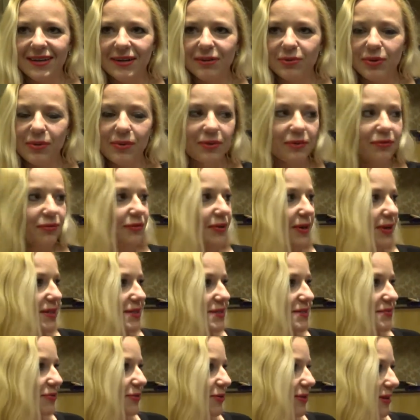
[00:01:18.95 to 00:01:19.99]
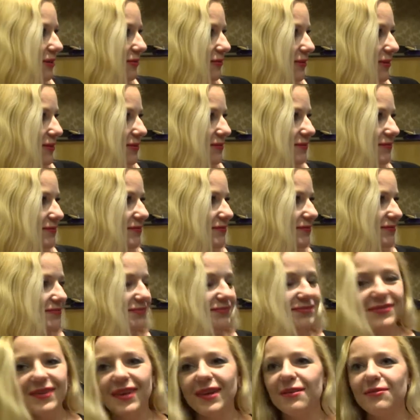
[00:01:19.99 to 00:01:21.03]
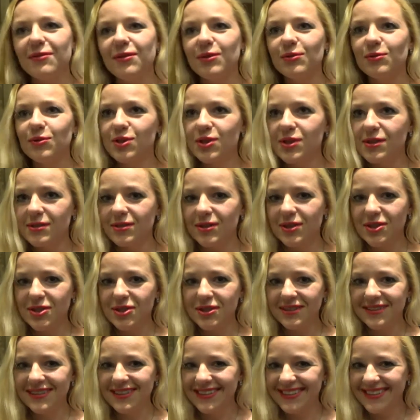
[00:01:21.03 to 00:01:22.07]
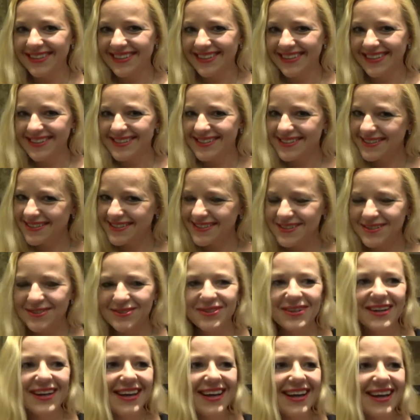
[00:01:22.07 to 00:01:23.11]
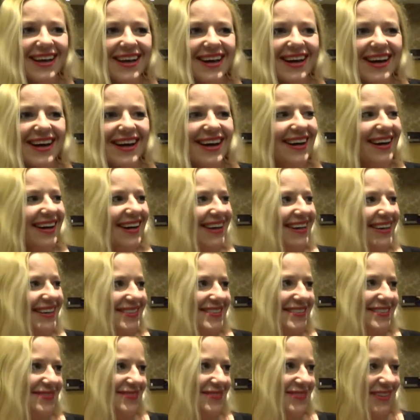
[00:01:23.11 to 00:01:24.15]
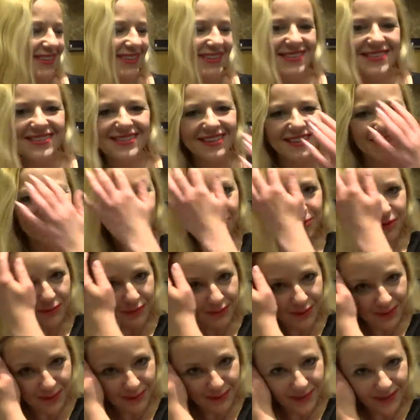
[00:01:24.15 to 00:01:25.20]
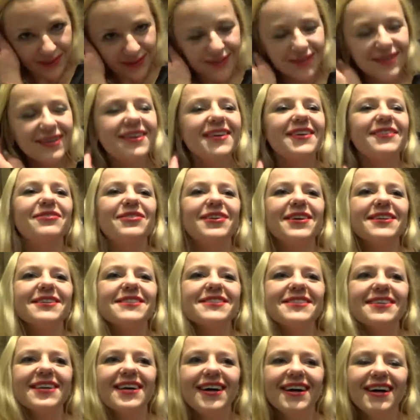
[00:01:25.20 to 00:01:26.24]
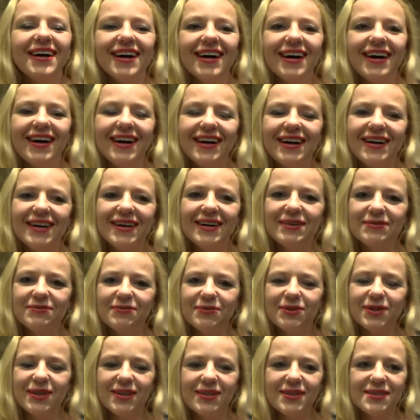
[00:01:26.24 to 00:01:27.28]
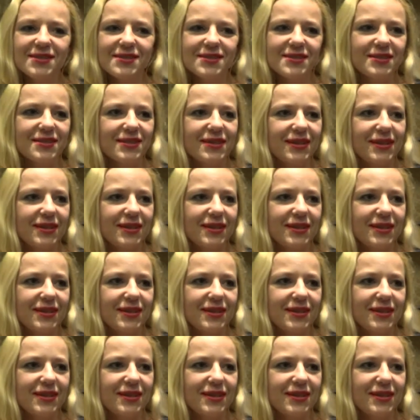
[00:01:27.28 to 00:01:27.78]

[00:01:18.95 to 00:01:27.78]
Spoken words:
We've been friends forever, even though she's Russian. Just a joke. Still friends, and we will be friends. What else?